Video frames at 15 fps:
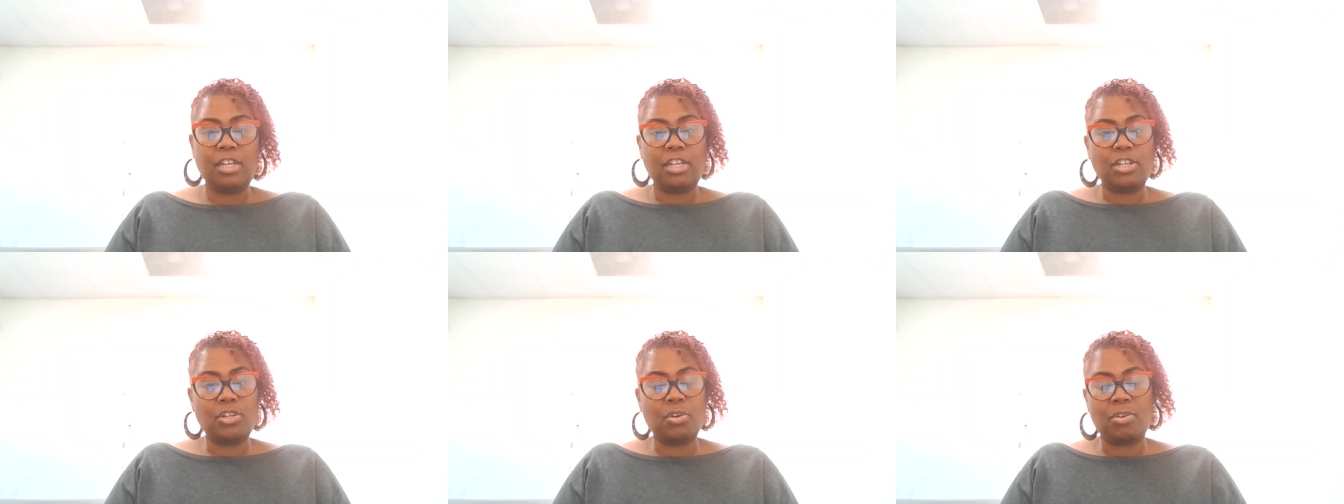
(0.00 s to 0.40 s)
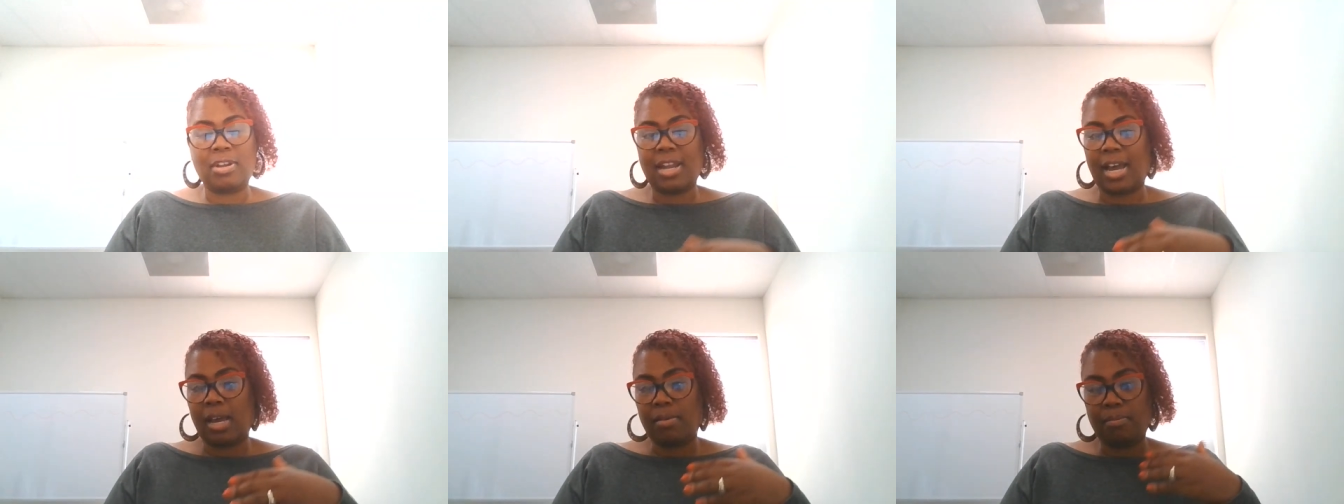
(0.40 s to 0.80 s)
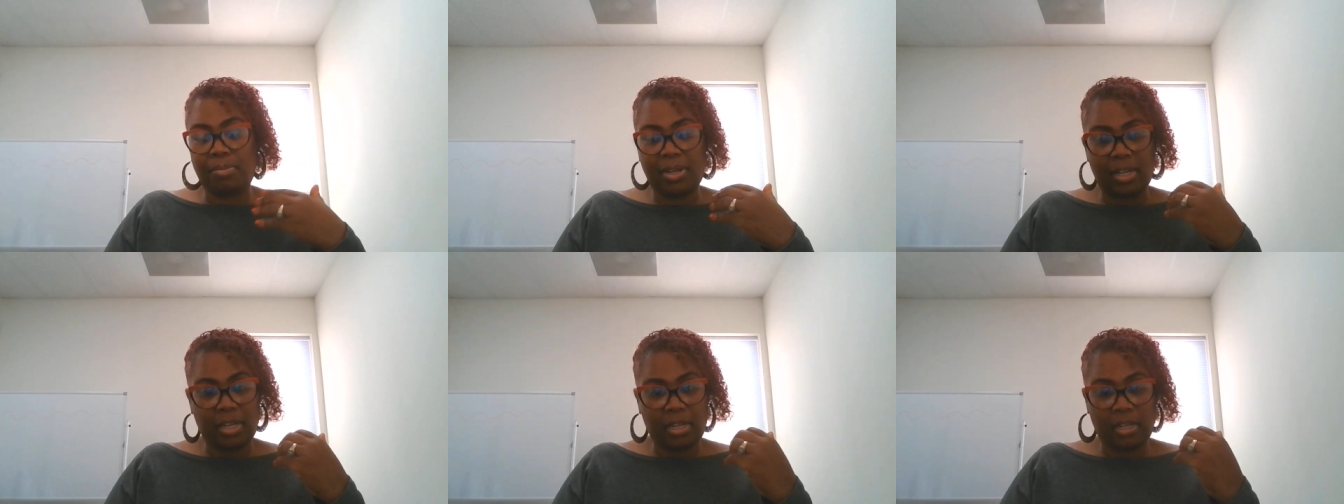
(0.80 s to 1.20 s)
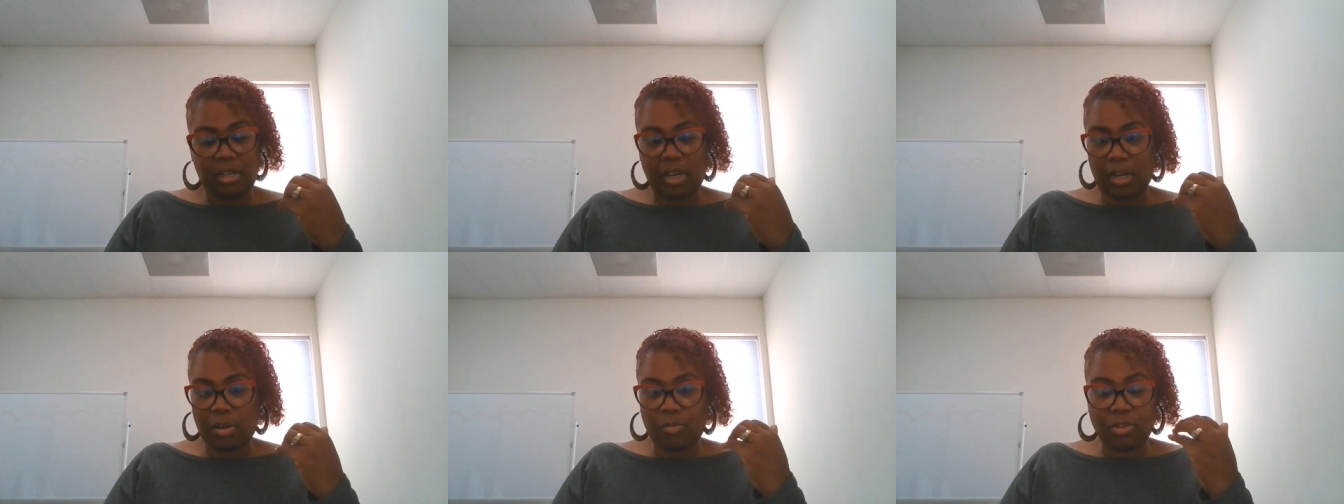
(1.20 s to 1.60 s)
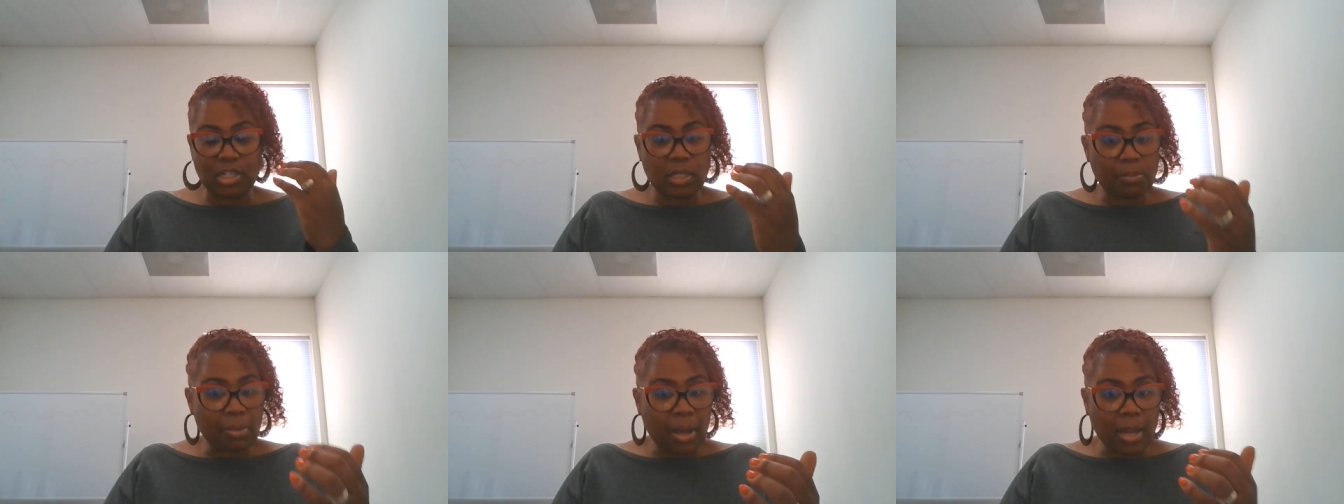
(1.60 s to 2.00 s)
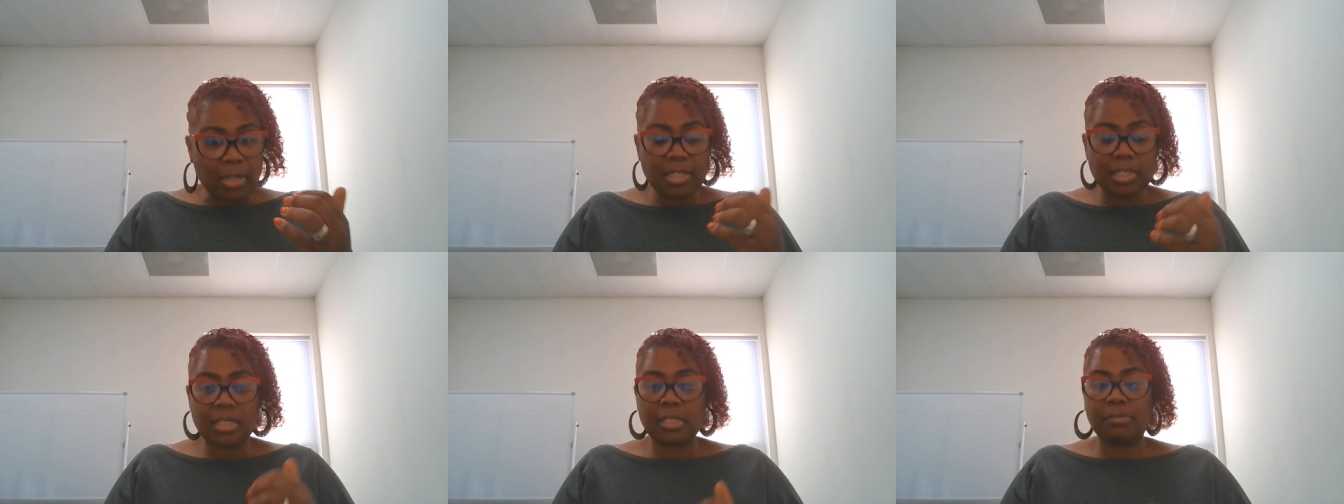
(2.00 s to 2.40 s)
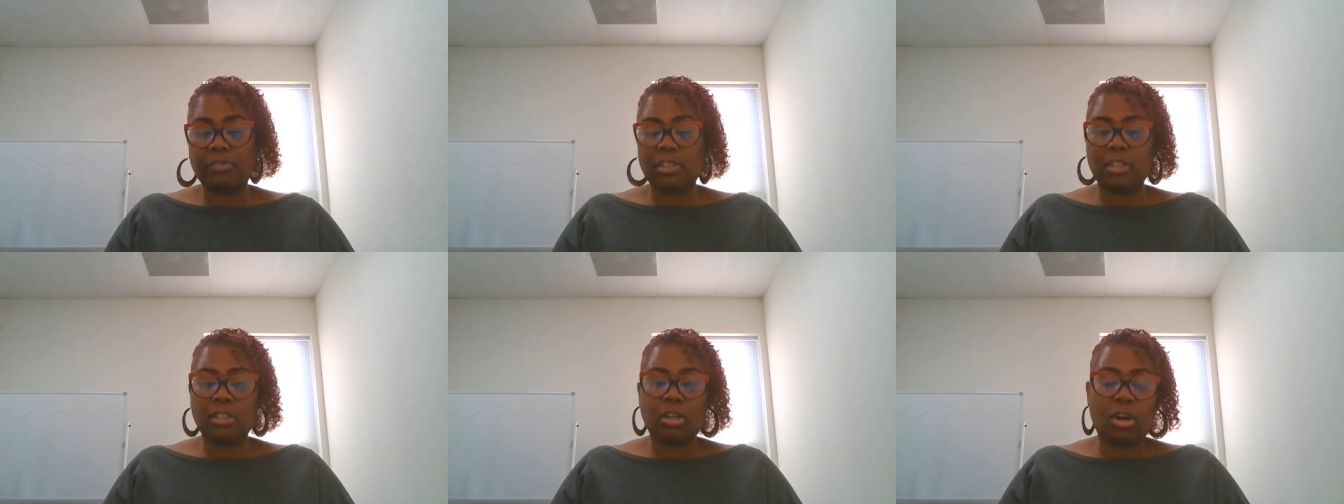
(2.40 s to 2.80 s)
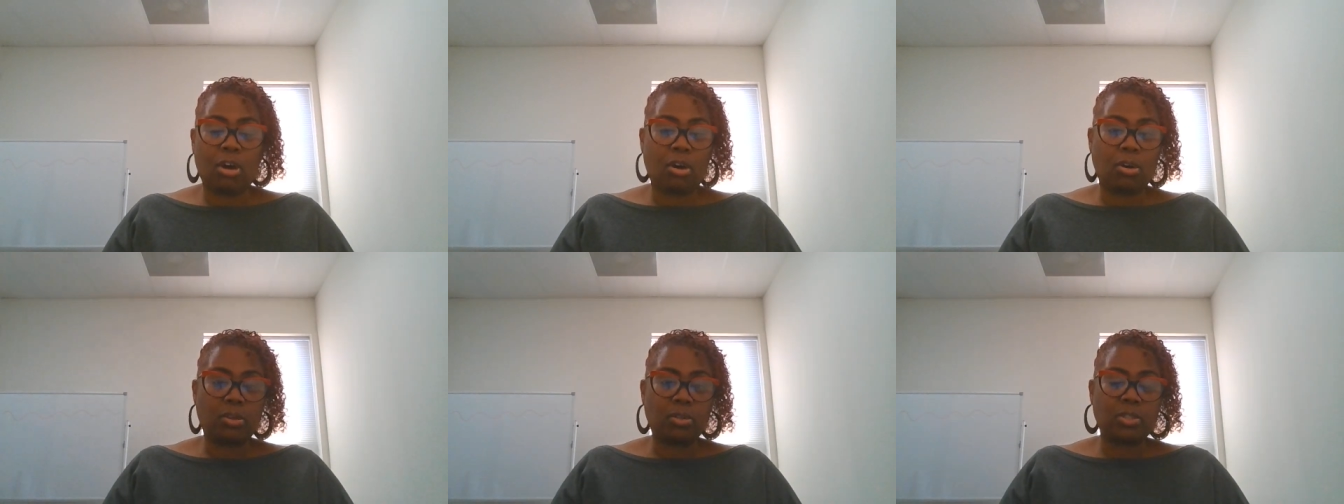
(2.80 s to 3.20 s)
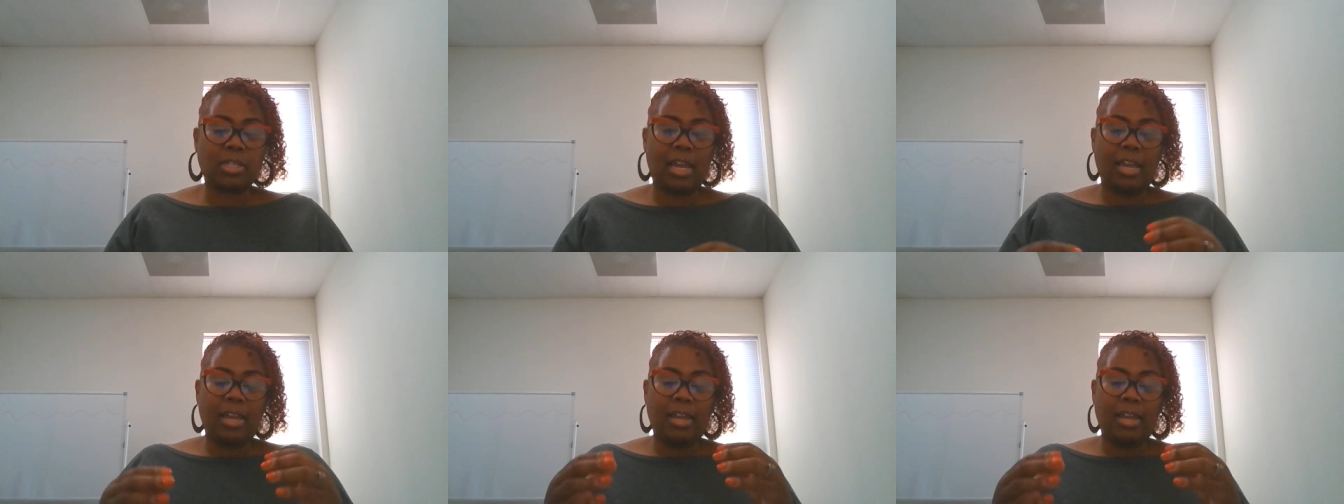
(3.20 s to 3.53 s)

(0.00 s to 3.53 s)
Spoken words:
you're not being responsive to the calls,